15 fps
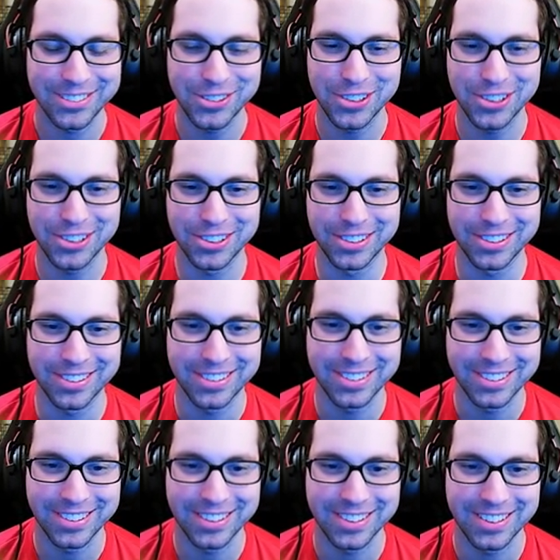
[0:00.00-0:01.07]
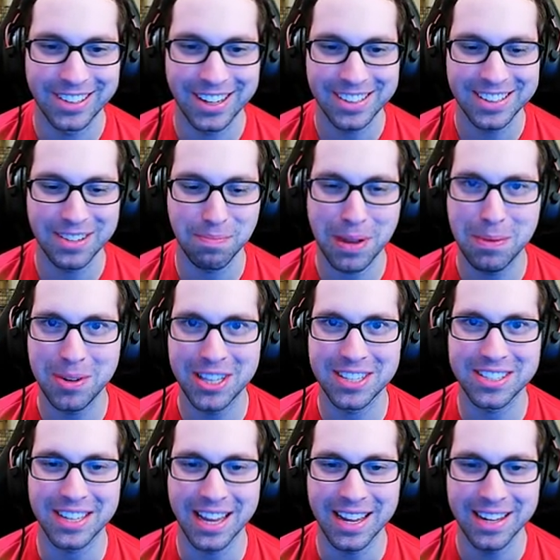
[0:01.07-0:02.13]
oh, not that. Maybe the
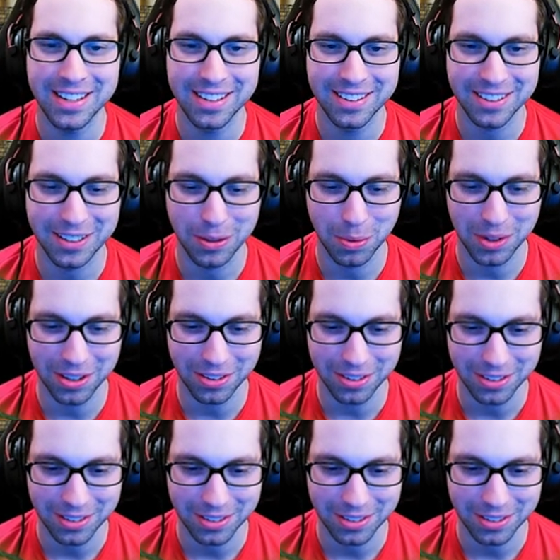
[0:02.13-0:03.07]
sand. Here we go.